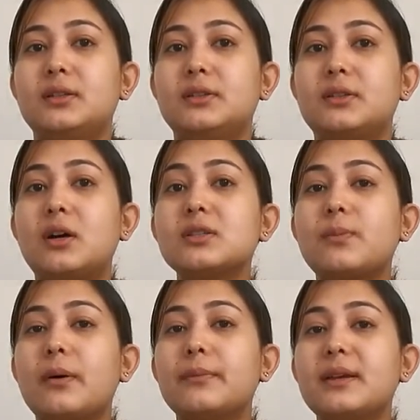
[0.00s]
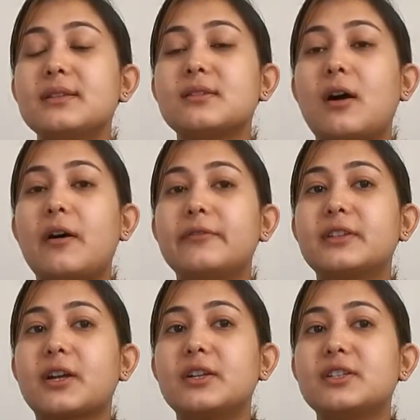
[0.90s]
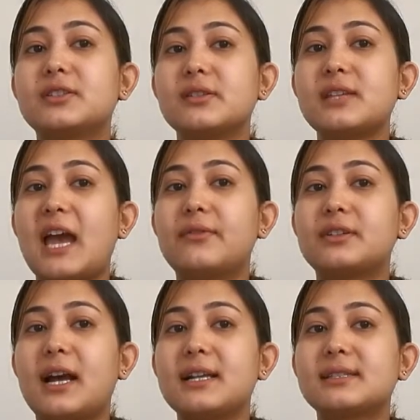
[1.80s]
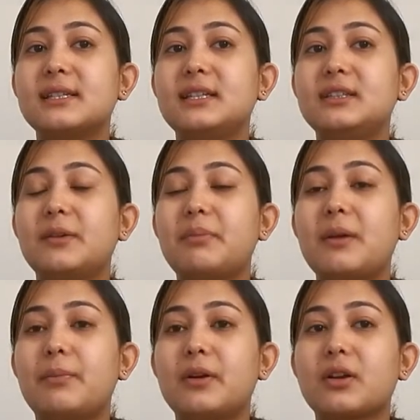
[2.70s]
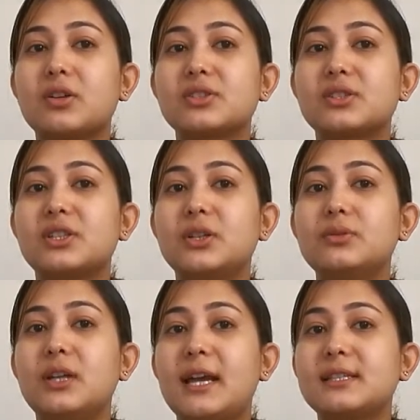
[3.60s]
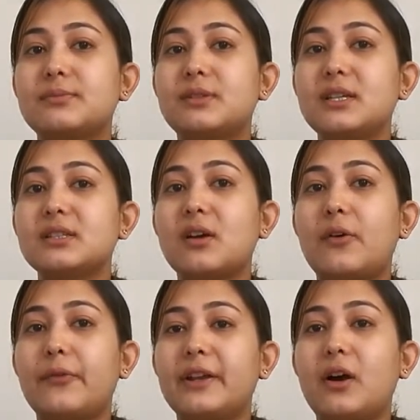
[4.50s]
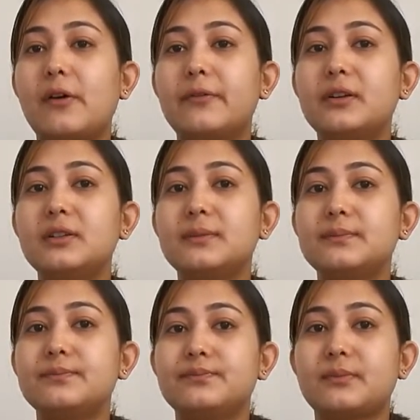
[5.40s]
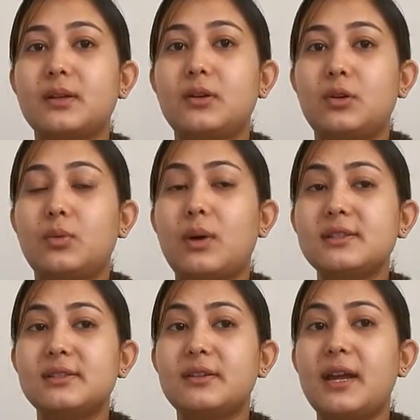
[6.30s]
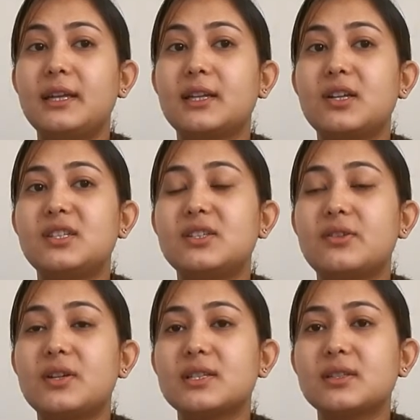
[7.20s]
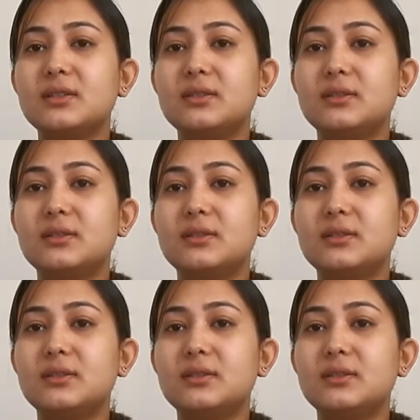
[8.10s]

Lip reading: Does performance of the conditions advertised in the paper constitute acceptance of an offer? Was there any consideration?